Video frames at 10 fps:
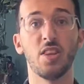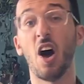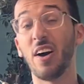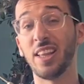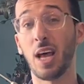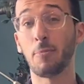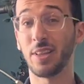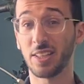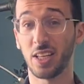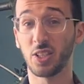The art in the library
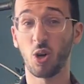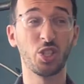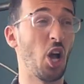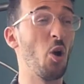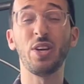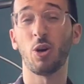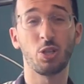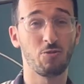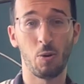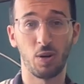that does cost only
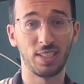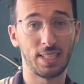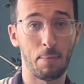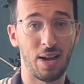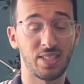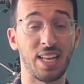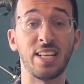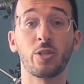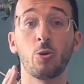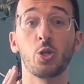costs around £1 to £10, and
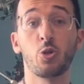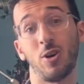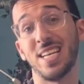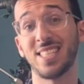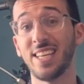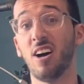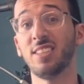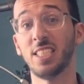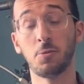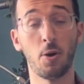this goes straight into the
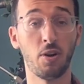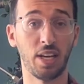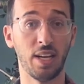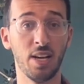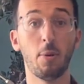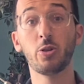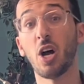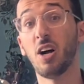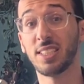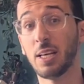artist's pocket. Most
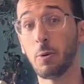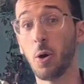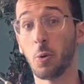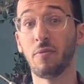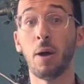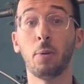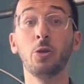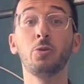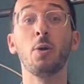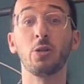artists that we work with
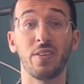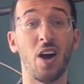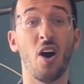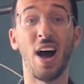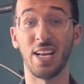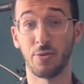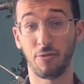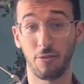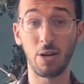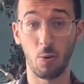upload most of their art as
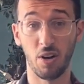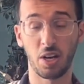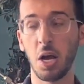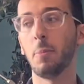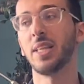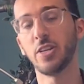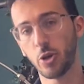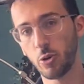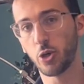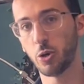free work, but they
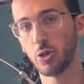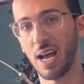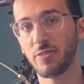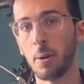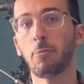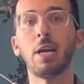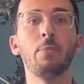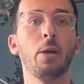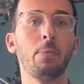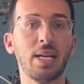do choose to have some
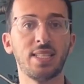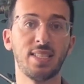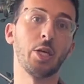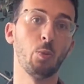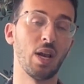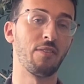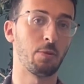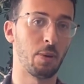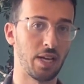premium pieces that you will have to pay